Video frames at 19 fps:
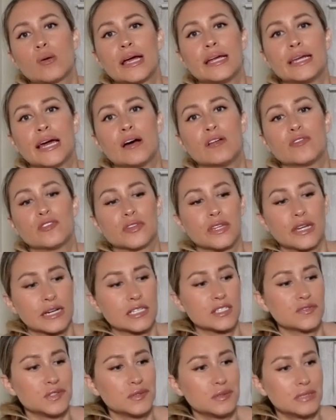right now for the
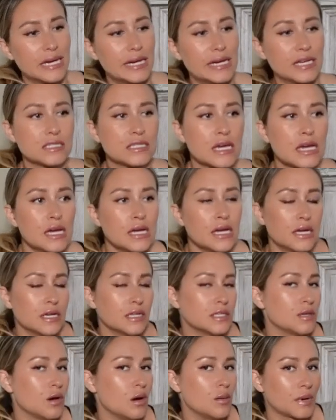next few days.
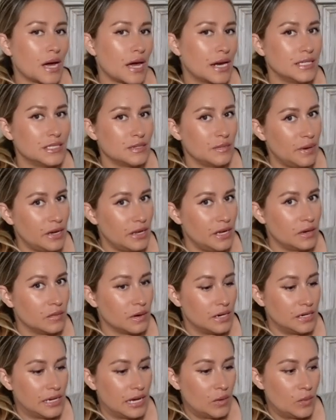So I'm kind of debating
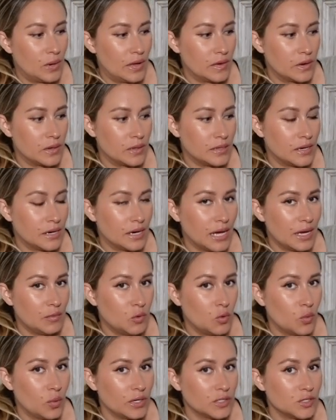right now whether or not I'm
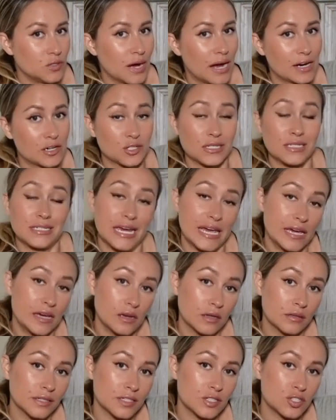going to actually take it
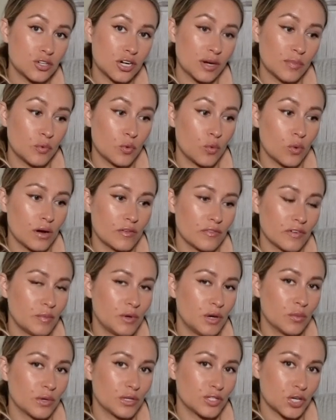on this trip or if I'm going
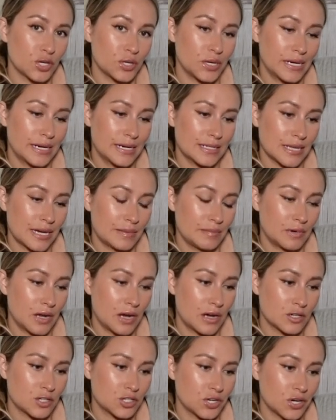to return it, because I'm
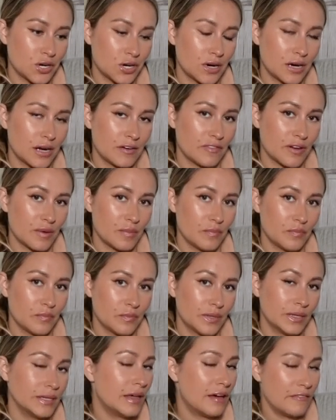not sure if I'm
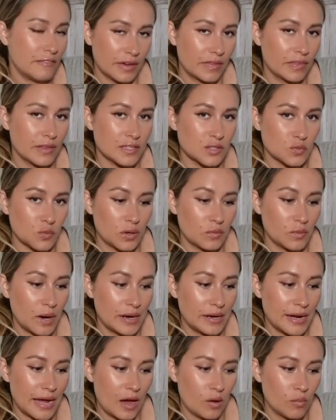loving this one
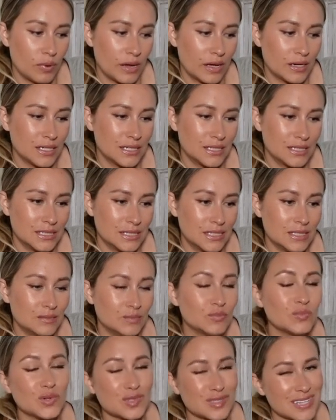right now, but
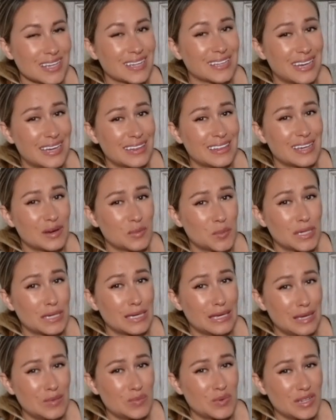most likely I think I'm going to
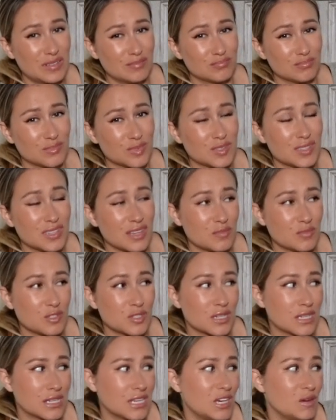keep it. I think I'm just
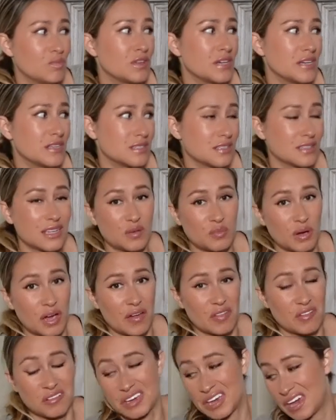going to keep this and then my
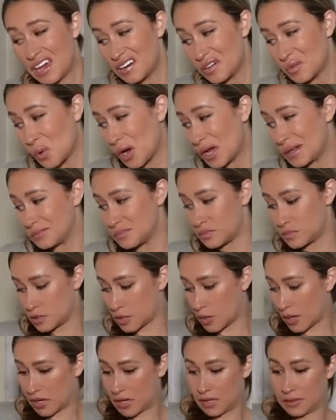other Canon one so
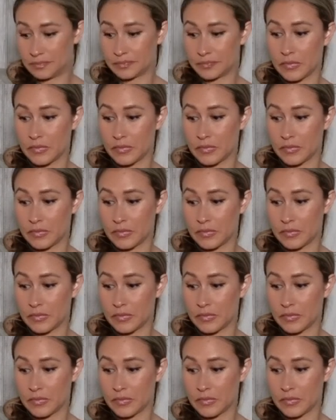I can